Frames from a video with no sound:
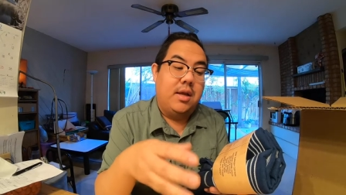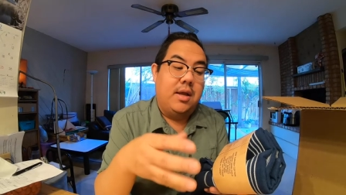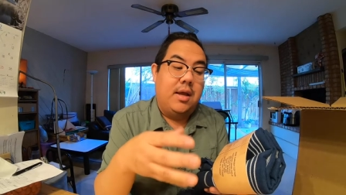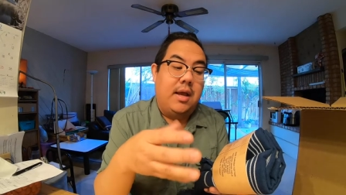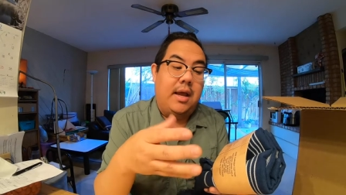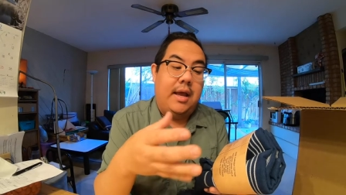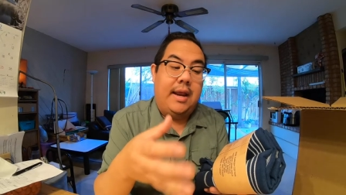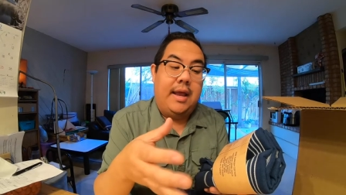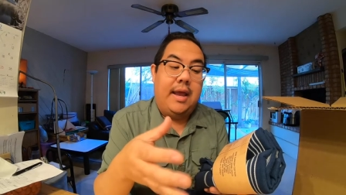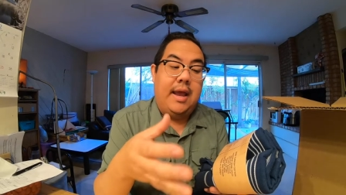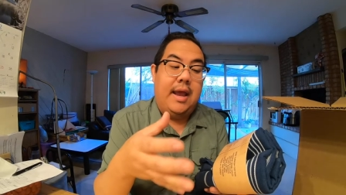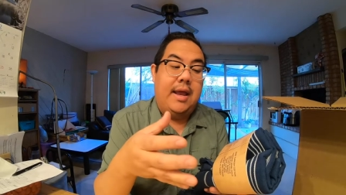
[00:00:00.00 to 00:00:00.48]

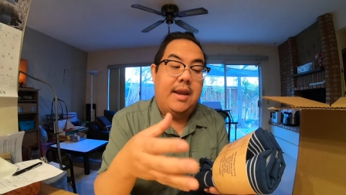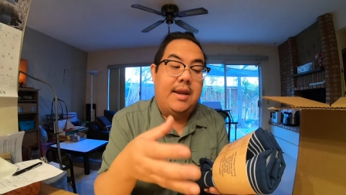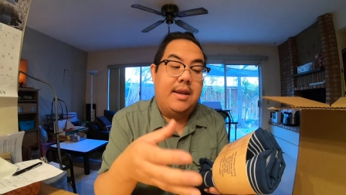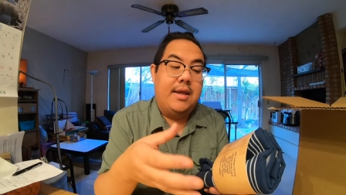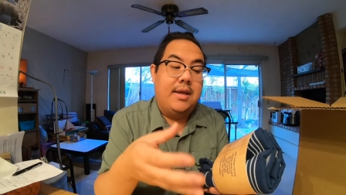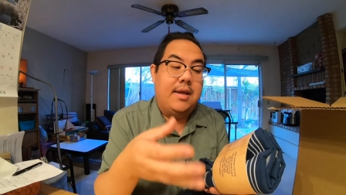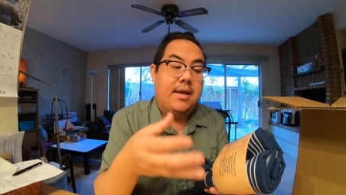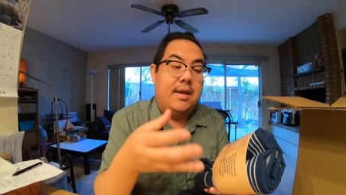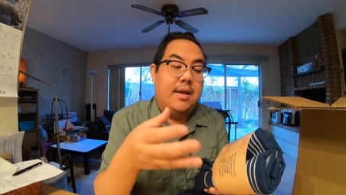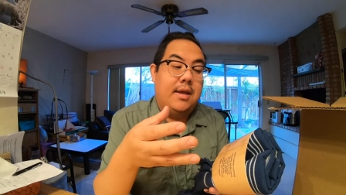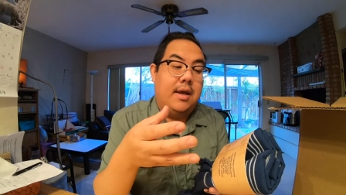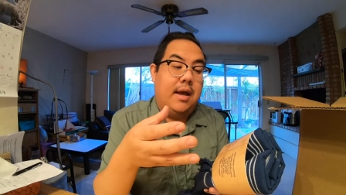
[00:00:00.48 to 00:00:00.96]
And again,
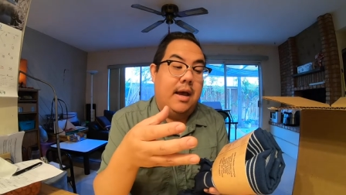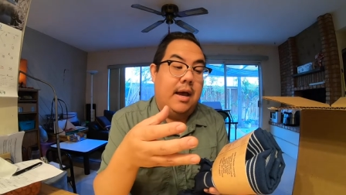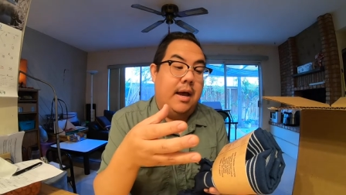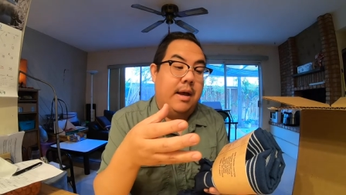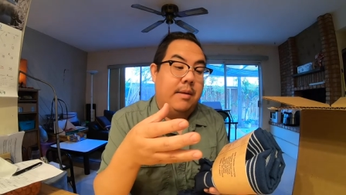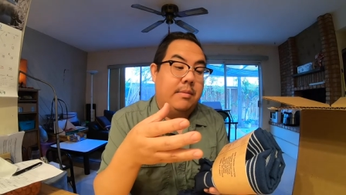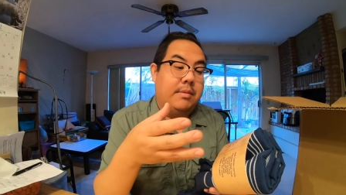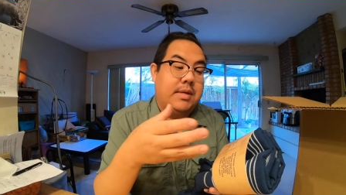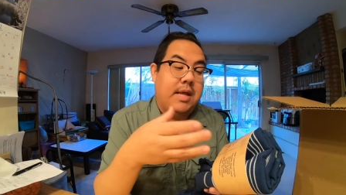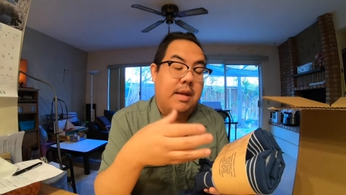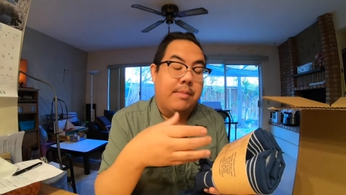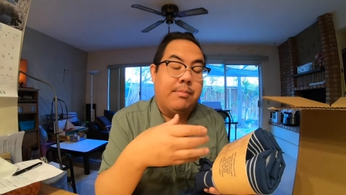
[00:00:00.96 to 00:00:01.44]

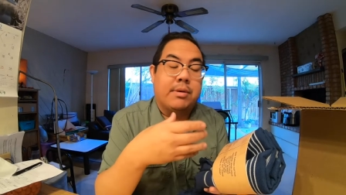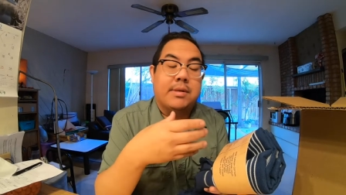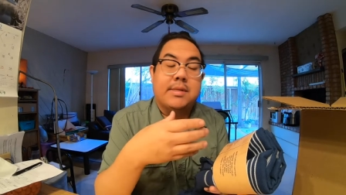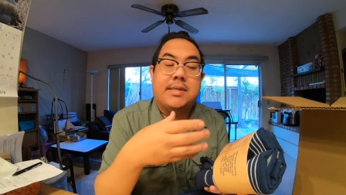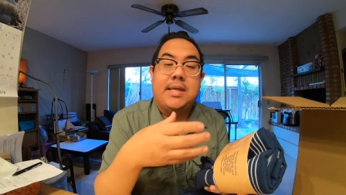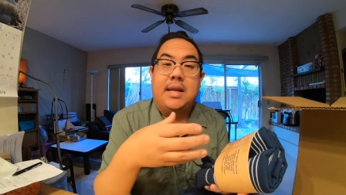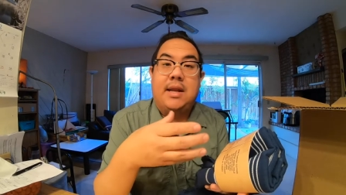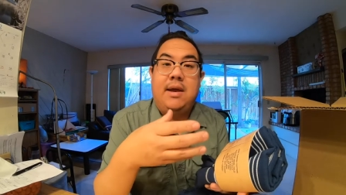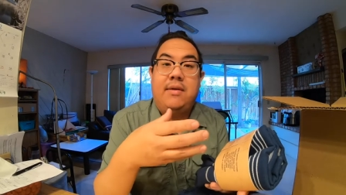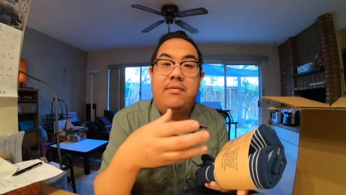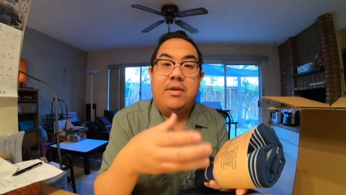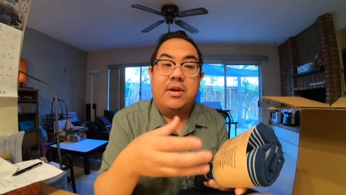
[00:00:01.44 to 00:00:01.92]
10%
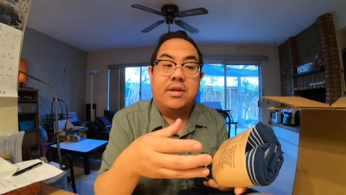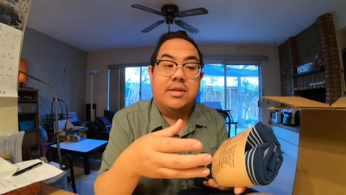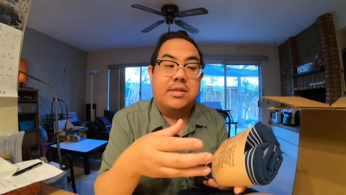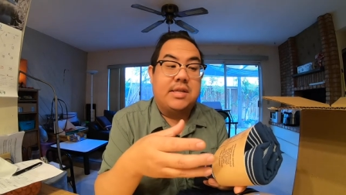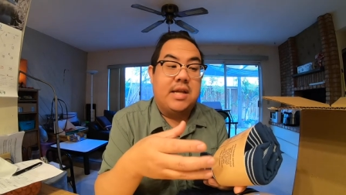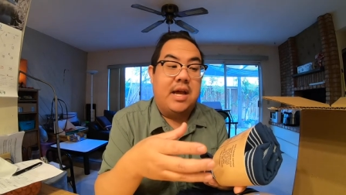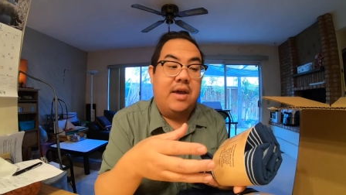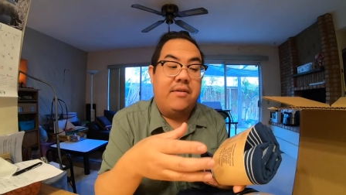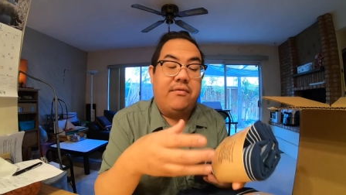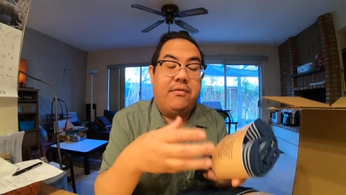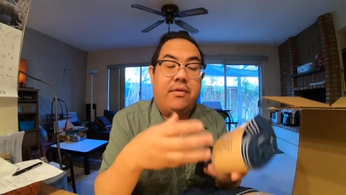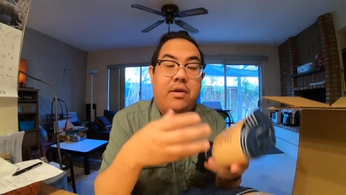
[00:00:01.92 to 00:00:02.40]
um, of their
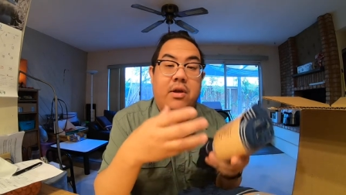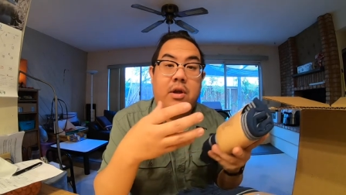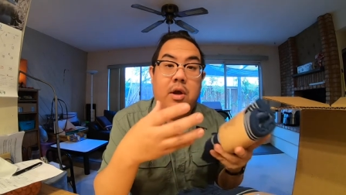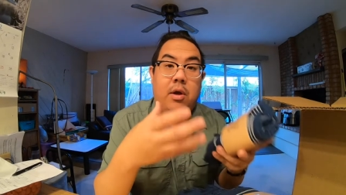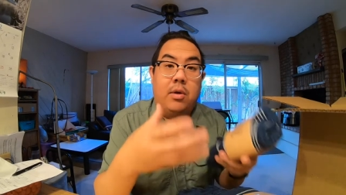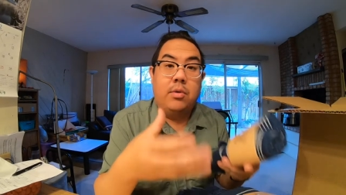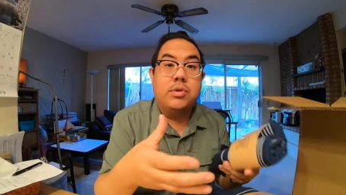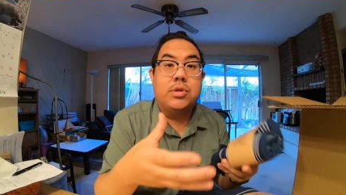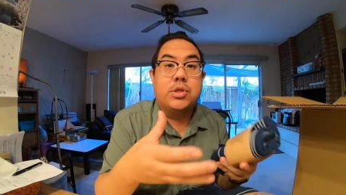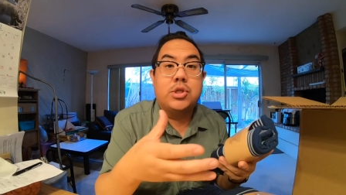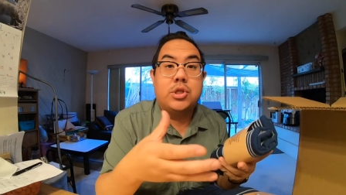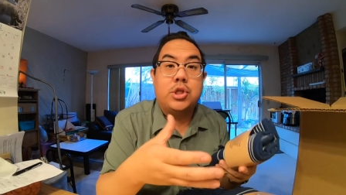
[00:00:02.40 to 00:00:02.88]
stuff
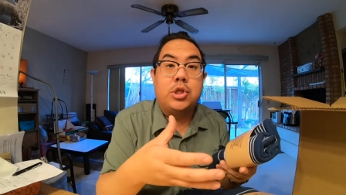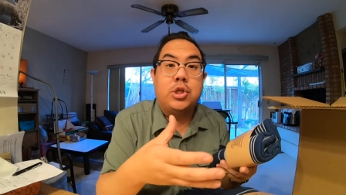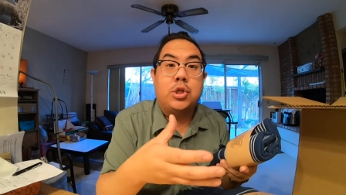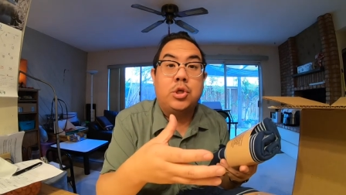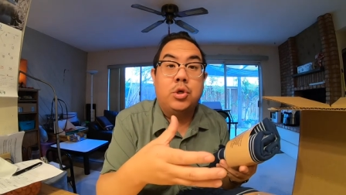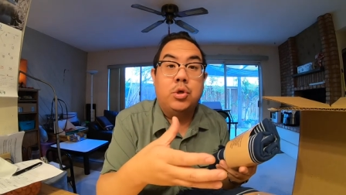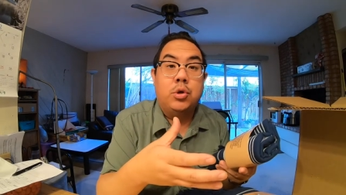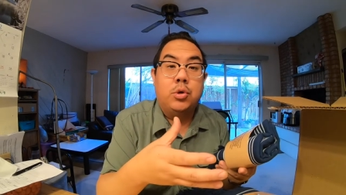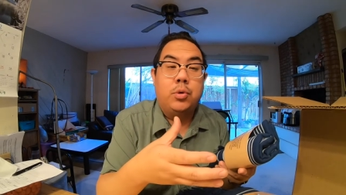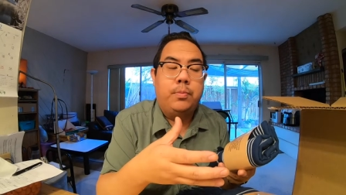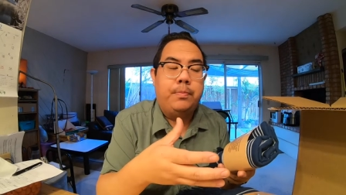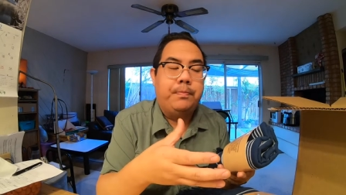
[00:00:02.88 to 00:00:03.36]
goes
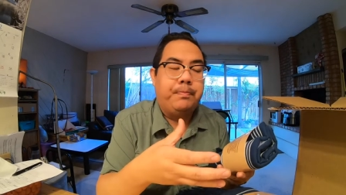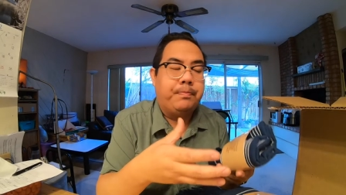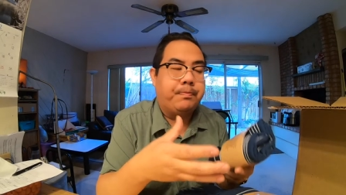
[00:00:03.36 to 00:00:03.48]
to